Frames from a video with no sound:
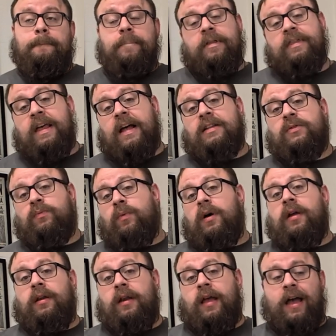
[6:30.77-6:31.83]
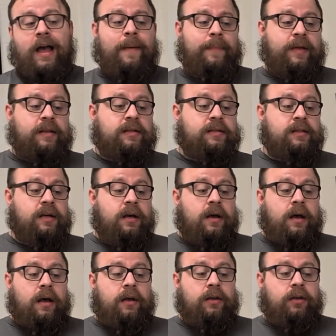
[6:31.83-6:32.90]
But that's what happens,
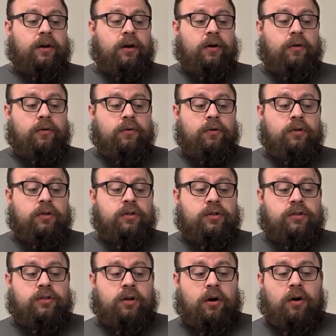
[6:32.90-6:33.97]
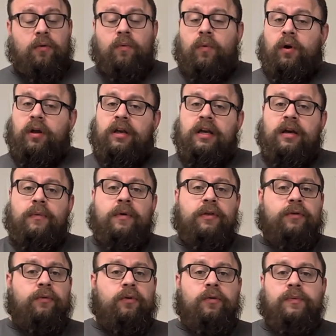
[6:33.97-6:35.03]
you know, start working in
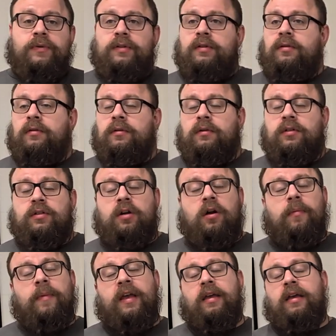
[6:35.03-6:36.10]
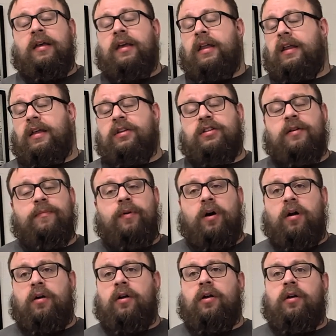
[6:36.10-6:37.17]
with groups, start getting a gym
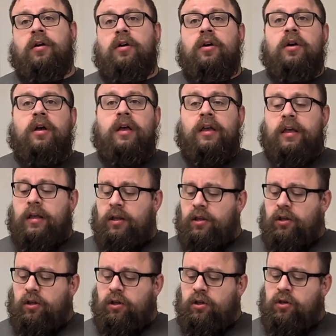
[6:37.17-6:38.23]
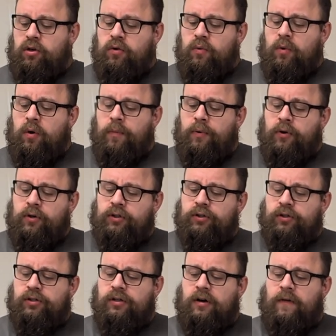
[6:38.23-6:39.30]
partner. You will push
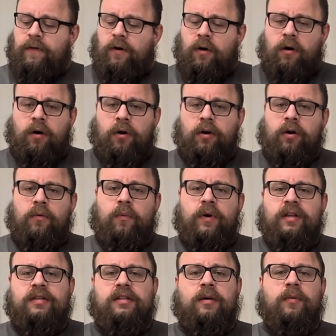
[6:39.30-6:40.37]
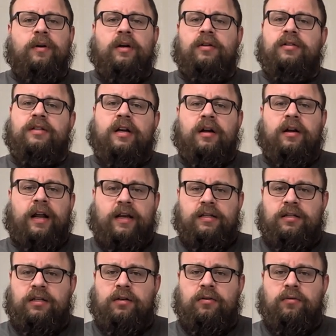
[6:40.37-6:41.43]
yourself harder with someone else there
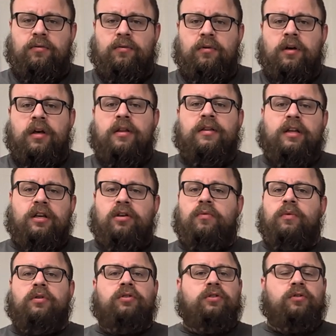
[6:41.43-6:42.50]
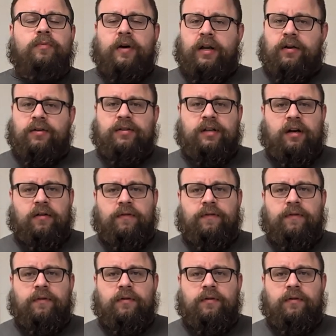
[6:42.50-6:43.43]
next to you than you will do by yourself.